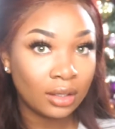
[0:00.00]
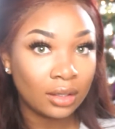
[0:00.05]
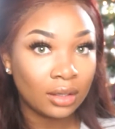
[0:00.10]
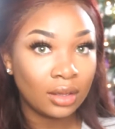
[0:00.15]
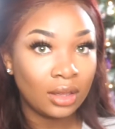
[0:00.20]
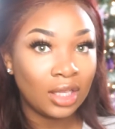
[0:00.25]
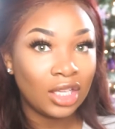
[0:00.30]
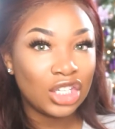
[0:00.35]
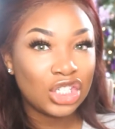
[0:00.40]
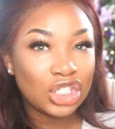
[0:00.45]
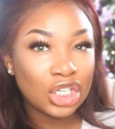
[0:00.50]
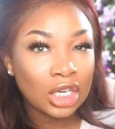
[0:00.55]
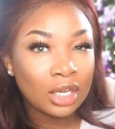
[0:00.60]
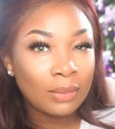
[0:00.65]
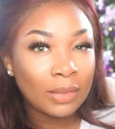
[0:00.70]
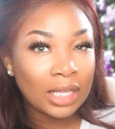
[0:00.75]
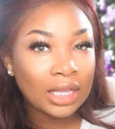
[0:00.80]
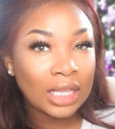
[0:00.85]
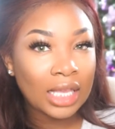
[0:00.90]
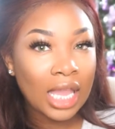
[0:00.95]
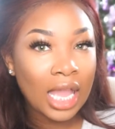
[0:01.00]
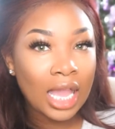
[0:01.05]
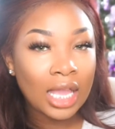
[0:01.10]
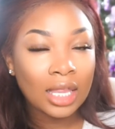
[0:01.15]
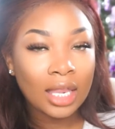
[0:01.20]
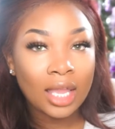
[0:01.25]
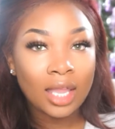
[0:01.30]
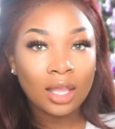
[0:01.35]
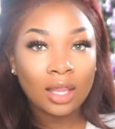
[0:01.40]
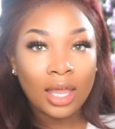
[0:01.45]
legitimately
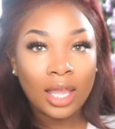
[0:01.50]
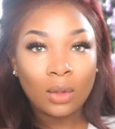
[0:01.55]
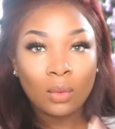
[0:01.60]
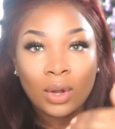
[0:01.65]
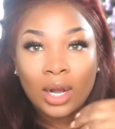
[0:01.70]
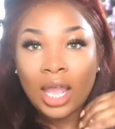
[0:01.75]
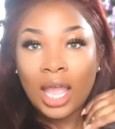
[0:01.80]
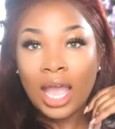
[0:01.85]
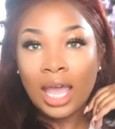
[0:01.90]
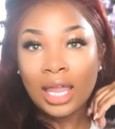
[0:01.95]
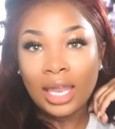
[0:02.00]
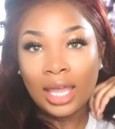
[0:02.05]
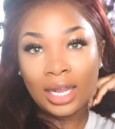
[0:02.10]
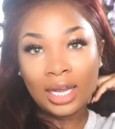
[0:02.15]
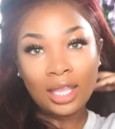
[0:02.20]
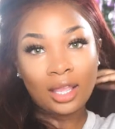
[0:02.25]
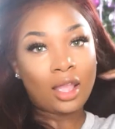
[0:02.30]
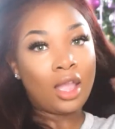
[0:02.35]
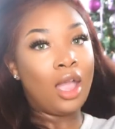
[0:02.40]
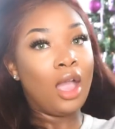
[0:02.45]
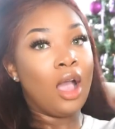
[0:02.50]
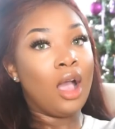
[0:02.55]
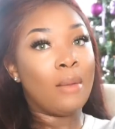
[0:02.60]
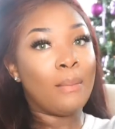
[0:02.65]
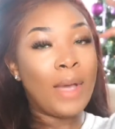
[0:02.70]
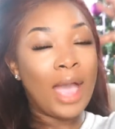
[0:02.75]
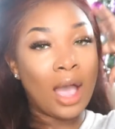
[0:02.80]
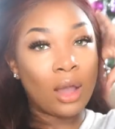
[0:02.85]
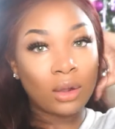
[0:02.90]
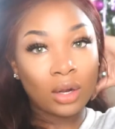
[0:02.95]
highlight, like with a highlighting
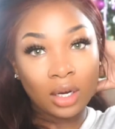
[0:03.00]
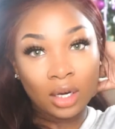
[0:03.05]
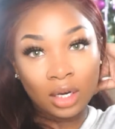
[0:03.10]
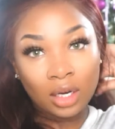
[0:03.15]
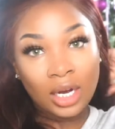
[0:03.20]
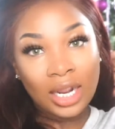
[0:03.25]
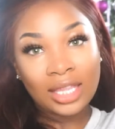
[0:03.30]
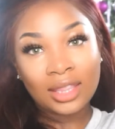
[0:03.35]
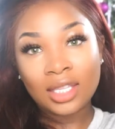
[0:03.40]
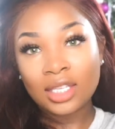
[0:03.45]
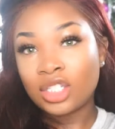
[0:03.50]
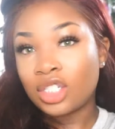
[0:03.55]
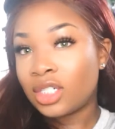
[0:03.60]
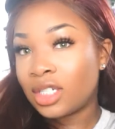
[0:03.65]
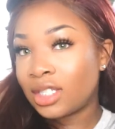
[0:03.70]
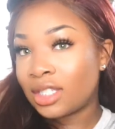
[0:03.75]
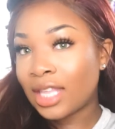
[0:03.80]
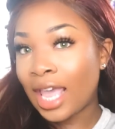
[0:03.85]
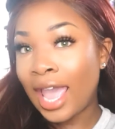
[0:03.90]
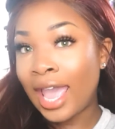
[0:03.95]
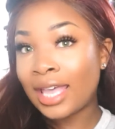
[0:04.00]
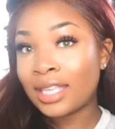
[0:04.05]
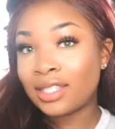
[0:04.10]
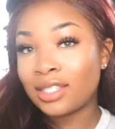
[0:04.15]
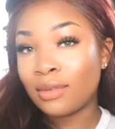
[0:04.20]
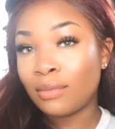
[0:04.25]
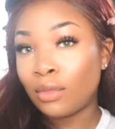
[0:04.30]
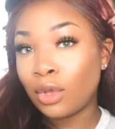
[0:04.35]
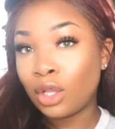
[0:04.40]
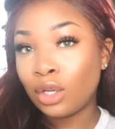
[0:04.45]
powder. And this is just to add
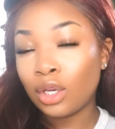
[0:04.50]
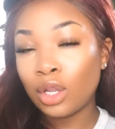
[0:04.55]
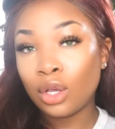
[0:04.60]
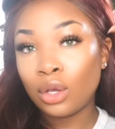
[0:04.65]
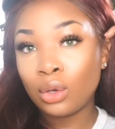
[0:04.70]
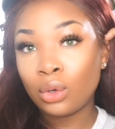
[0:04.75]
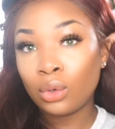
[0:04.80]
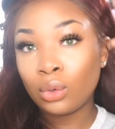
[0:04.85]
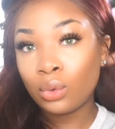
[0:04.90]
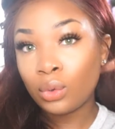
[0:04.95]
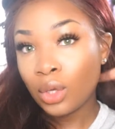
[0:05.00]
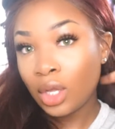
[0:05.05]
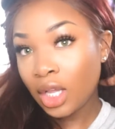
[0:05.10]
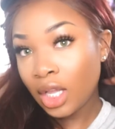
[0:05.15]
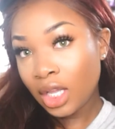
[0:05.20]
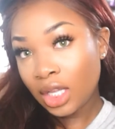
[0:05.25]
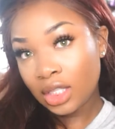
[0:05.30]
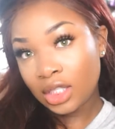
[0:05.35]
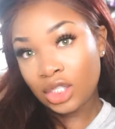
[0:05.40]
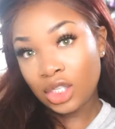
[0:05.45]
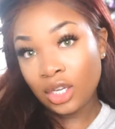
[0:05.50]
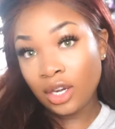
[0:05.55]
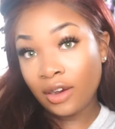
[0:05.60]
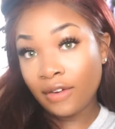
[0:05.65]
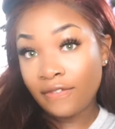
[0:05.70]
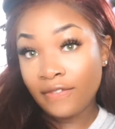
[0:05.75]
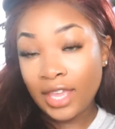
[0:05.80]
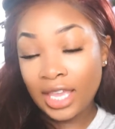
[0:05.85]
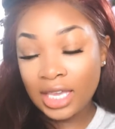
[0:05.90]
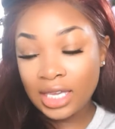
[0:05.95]
some glow to
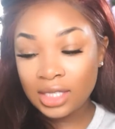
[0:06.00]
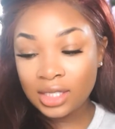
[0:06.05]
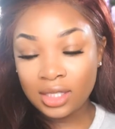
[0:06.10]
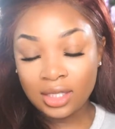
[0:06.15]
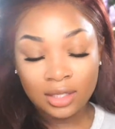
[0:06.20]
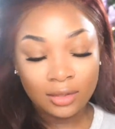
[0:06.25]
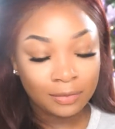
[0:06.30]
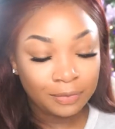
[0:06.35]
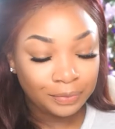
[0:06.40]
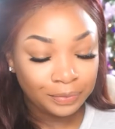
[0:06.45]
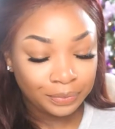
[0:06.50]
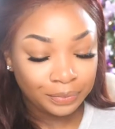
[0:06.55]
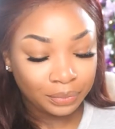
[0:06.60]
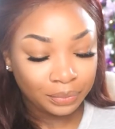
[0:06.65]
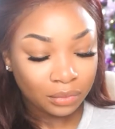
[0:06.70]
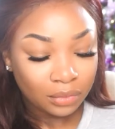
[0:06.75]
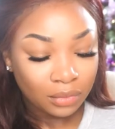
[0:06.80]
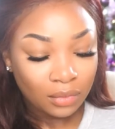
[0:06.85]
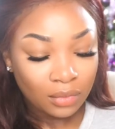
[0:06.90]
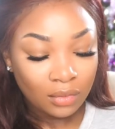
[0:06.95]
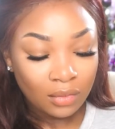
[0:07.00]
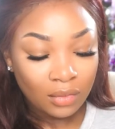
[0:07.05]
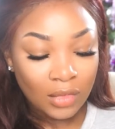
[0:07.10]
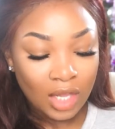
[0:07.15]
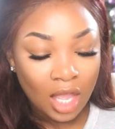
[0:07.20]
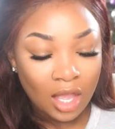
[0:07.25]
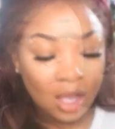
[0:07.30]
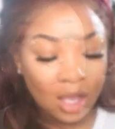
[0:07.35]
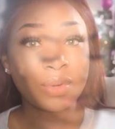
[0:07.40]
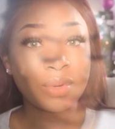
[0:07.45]
your face.
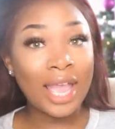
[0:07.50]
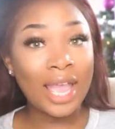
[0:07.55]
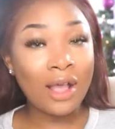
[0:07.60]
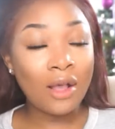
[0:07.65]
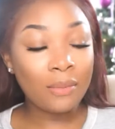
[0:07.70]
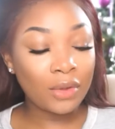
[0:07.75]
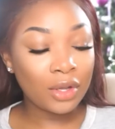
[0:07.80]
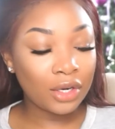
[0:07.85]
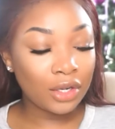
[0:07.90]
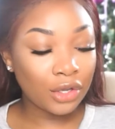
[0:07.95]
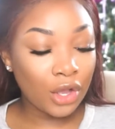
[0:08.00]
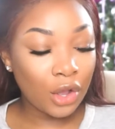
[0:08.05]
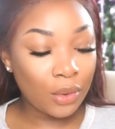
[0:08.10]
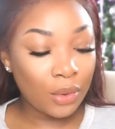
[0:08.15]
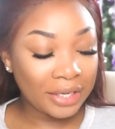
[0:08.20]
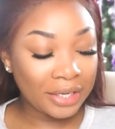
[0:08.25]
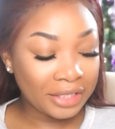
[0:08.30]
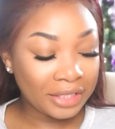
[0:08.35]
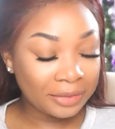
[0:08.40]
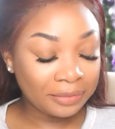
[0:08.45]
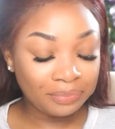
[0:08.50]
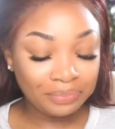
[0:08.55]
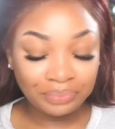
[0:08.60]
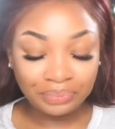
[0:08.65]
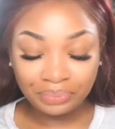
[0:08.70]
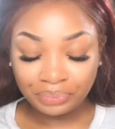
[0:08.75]
So now I'm gonna go in